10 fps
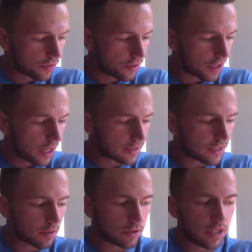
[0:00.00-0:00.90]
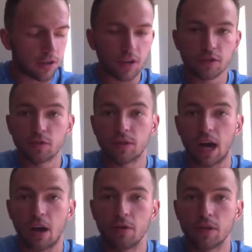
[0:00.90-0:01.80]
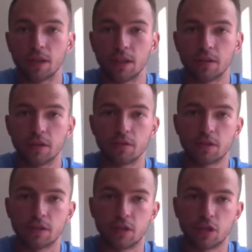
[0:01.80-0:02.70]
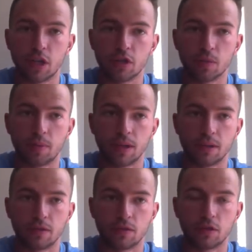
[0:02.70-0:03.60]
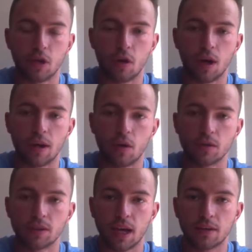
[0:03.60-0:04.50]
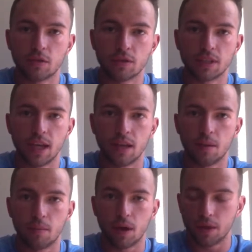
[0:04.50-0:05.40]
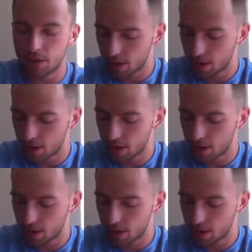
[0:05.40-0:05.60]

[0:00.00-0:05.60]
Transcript: next thing I want to take you guys through is how you can literally use this to change your pin. So I know it's kind of towards the end of the month,